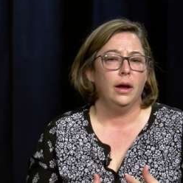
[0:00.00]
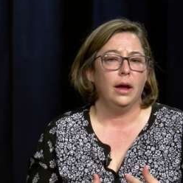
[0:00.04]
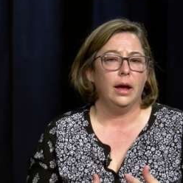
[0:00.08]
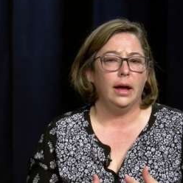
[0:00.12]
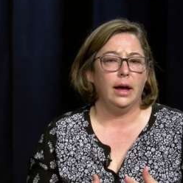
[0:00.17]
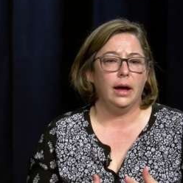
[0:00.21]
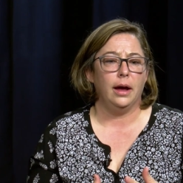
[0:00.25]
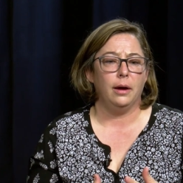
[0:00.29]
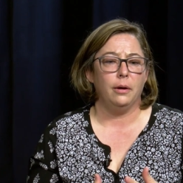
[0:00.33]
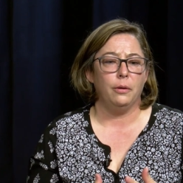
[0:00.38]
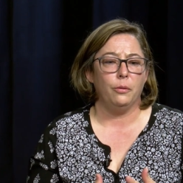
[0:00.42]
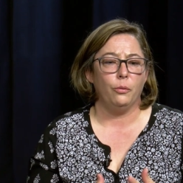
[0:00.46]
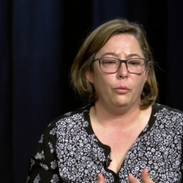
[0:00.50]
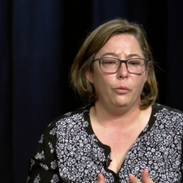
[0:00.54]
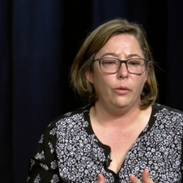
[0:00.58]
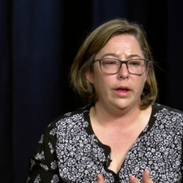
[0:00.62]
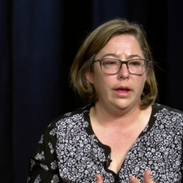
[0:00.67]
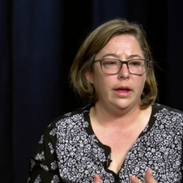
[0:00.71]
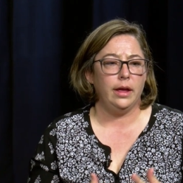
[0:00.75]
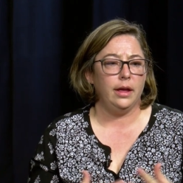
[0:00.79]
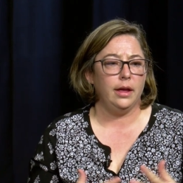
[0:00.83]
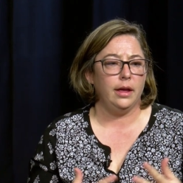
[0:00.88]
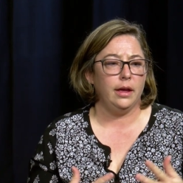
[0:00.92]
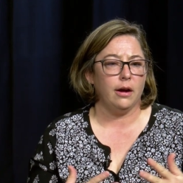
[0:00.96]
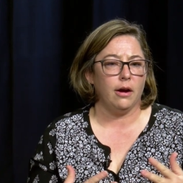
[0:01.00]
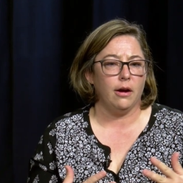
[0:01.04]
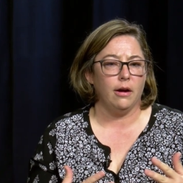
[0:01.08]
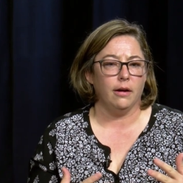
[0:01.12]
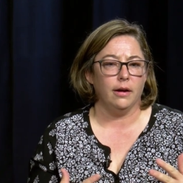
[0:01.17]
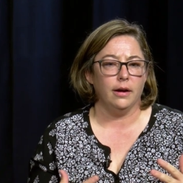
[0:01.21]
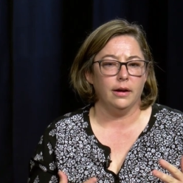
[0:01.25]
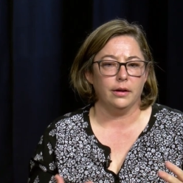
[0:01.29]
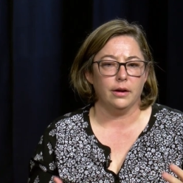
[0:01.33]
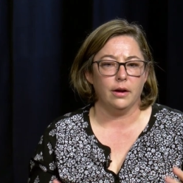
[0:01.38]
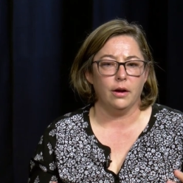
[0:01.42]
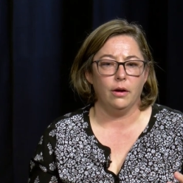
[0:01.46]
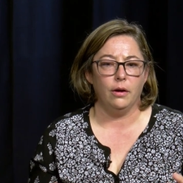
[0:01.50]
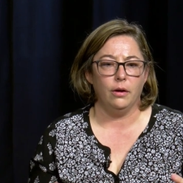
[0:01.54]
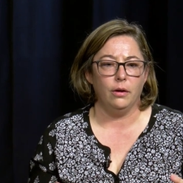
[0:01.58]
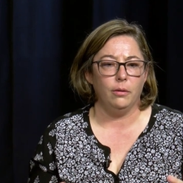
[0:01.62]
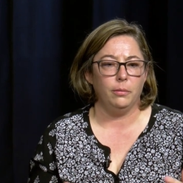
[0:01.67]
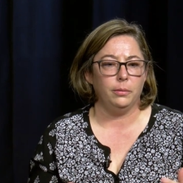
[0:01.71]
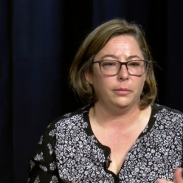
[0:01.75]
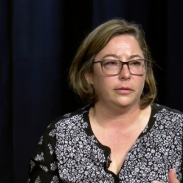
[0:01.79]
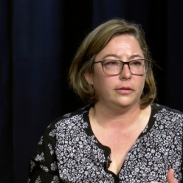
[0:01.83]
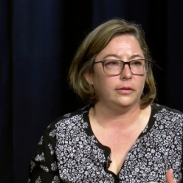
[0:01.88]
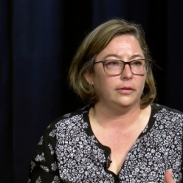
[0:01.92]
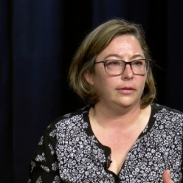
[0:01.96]
Uh, we are in
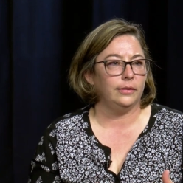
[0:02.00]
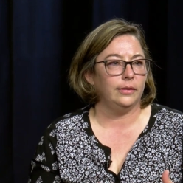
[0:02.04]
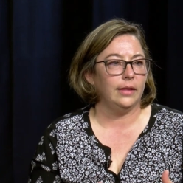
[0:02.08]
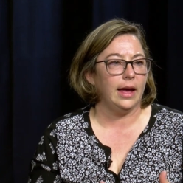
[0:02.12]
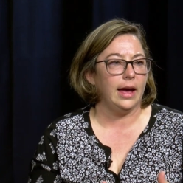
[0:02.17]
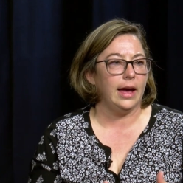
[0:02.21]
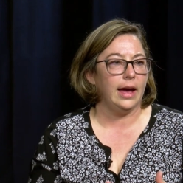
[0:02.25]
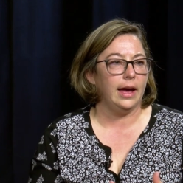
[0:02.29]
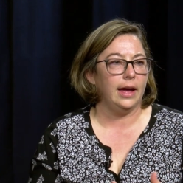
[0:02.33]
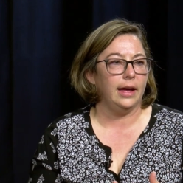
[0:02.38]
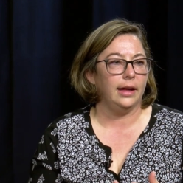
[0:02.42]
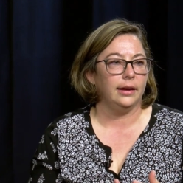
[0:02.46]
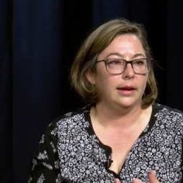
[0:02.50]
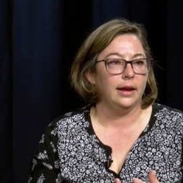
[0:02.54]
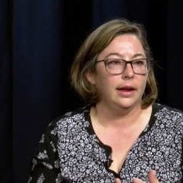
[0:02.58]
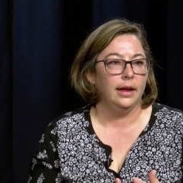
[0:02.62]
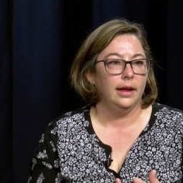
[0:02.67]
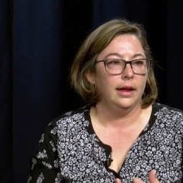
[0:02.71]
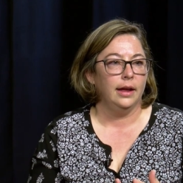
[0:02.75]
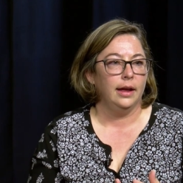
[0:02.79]
hopes that